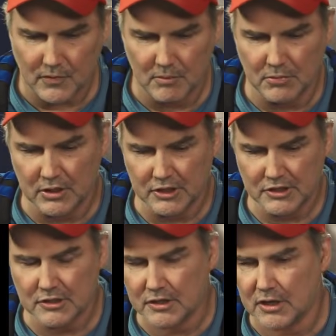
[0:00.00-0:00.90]

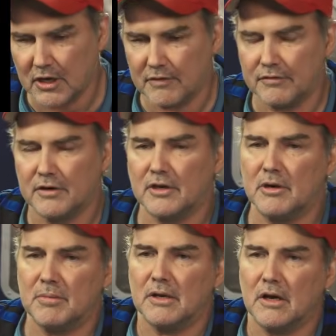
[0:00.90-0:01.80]
Balishnikov and a
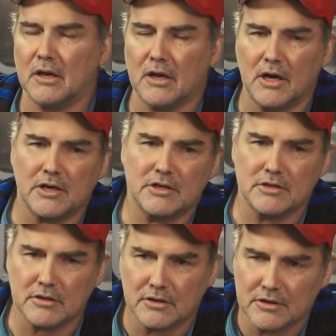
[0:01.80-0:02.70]
couple of
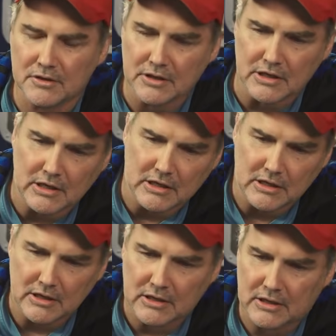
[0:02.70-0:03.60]
Glocks and
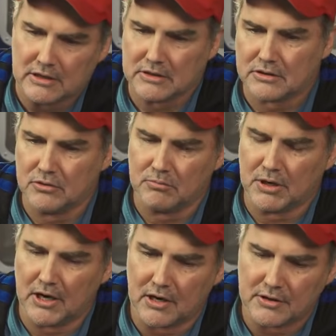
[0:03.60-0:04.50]
his 2
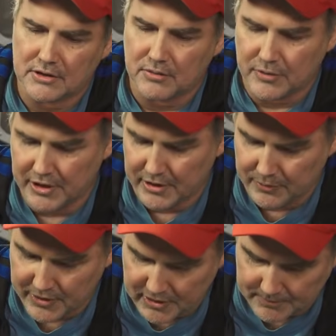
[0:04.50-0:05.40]
bottles, and away he
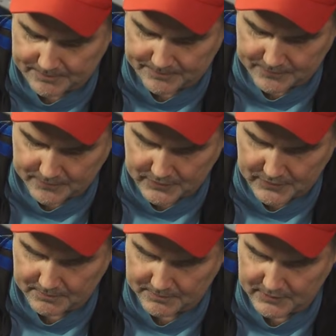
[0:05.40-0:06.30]
went.
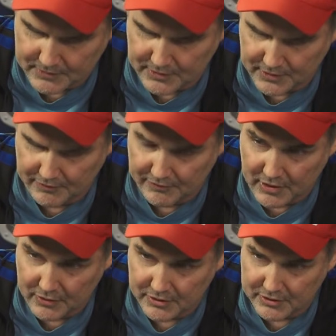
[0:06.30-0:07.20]
He
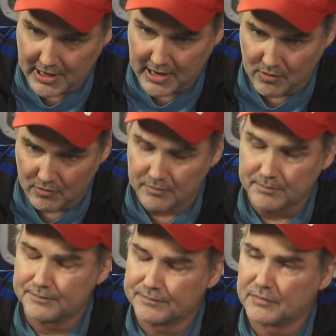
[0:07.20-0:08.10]
found a town.
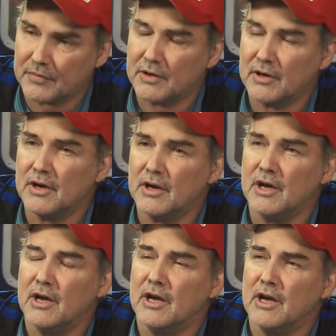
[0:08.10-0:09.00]

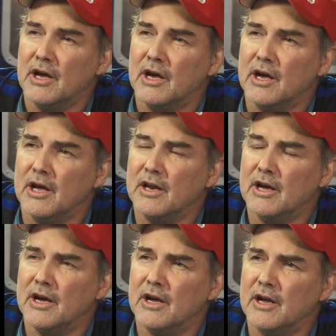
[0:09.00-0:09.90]
And
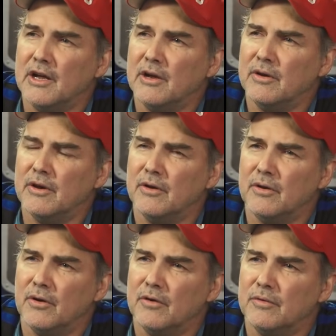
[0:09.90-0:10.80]
he didn't
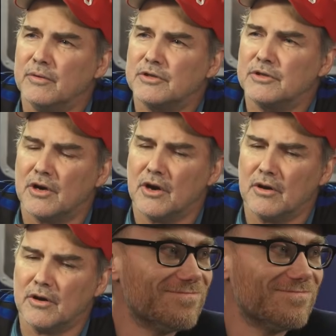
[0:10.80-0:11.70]
know if it was
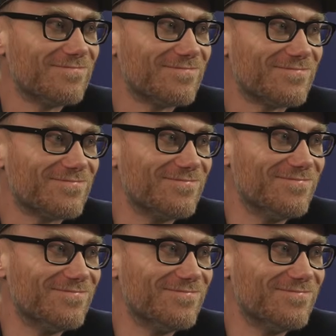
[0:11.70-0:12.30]
Charlie or